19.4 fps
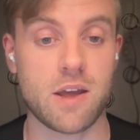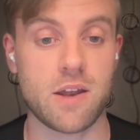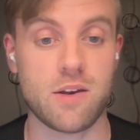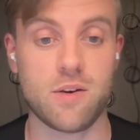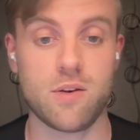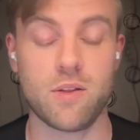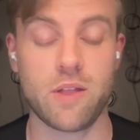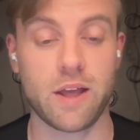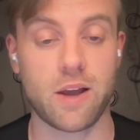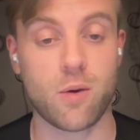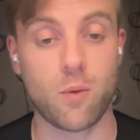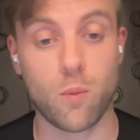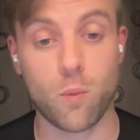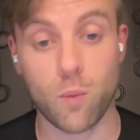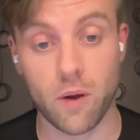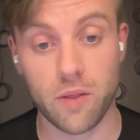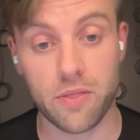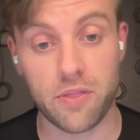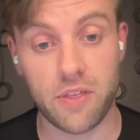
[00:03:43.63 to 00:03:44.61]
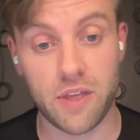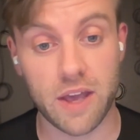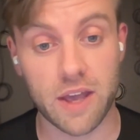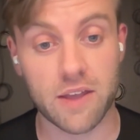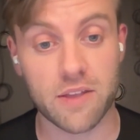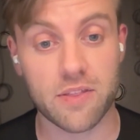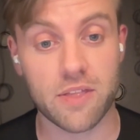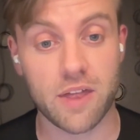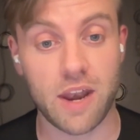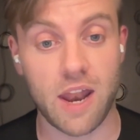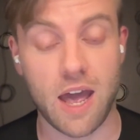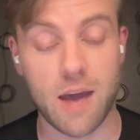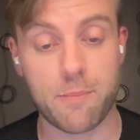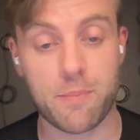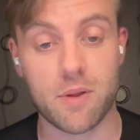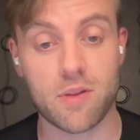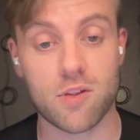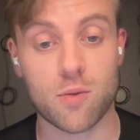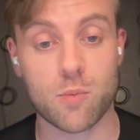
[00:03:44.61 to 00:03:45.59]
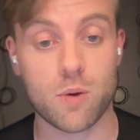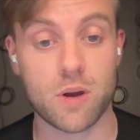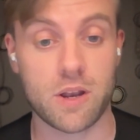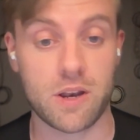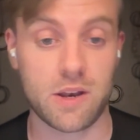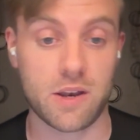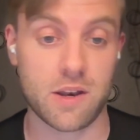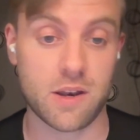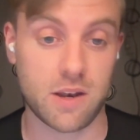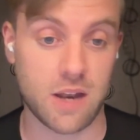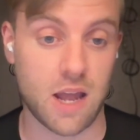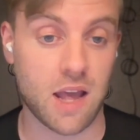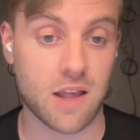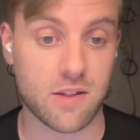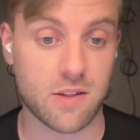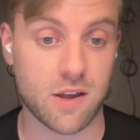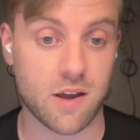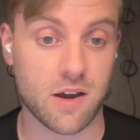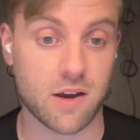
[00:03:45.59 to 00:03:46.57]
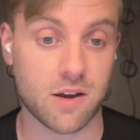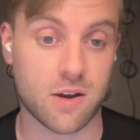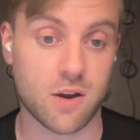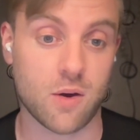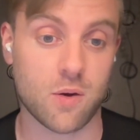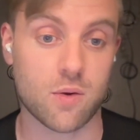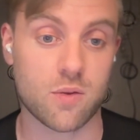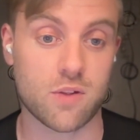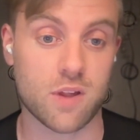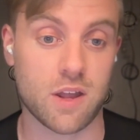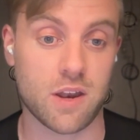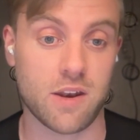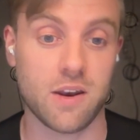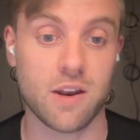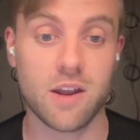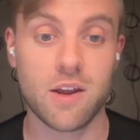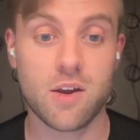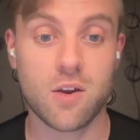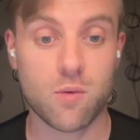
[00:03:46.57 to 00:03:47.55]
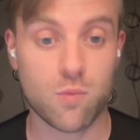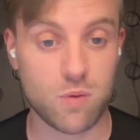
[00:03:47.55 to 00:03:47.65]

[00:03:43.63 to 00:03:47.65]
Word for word: and like one thing that happens when NASA goes and